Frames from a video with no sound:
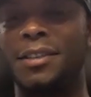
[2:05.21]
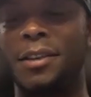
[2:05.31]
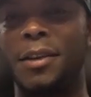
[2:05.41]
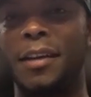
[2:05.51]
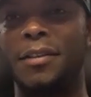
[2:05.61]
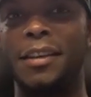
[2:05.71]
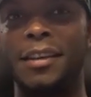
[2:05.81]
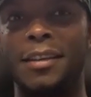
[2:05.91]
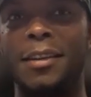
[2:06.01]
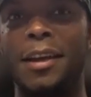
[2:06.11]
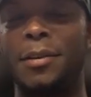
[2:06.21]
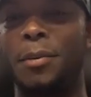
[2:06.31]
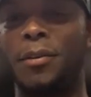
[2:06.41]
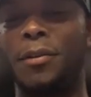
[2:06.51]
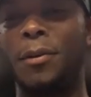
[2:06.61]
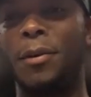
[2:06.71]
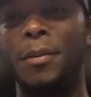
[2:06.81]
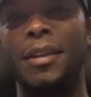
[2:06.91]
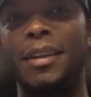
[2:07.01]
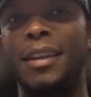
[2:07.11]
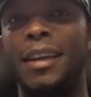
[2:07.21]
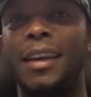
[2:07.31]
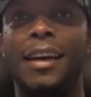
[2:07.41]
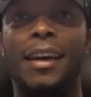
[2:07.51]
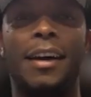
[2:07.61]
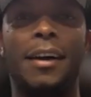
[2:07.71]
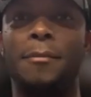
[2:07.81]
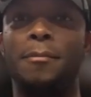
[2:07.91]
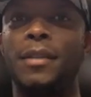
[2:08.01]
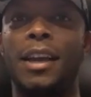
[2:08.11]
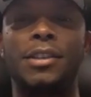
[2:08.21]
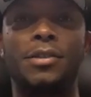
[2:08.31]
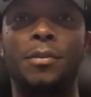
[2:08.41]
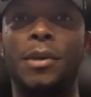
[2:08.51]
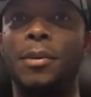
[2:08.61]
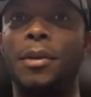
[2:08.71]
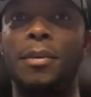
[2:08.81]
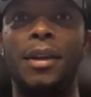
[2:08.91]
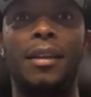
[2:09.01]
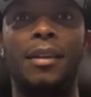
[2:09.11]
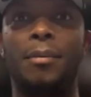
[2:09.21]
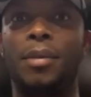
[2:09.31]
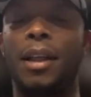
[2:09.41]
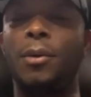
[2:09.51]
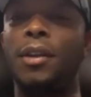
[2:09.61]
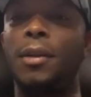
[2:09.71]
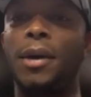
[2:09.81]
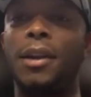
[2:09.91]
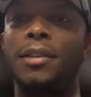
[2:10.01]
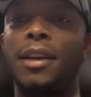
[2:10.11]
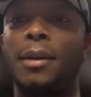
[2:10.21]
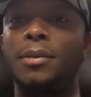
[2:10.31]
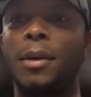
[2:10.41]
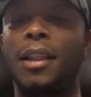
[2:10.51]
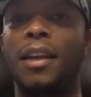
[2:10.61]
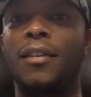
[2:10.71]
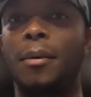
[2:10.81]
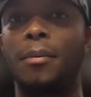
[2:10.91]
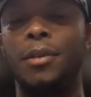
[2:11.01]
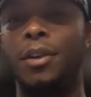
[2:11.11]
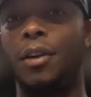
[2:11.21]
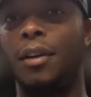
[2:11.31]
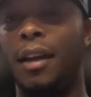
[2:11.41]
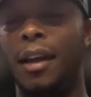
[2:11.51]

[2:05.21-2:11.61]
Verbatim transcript: So you have to you have to perform. And um, I just remember it being probably one of the better times of my life. I you know,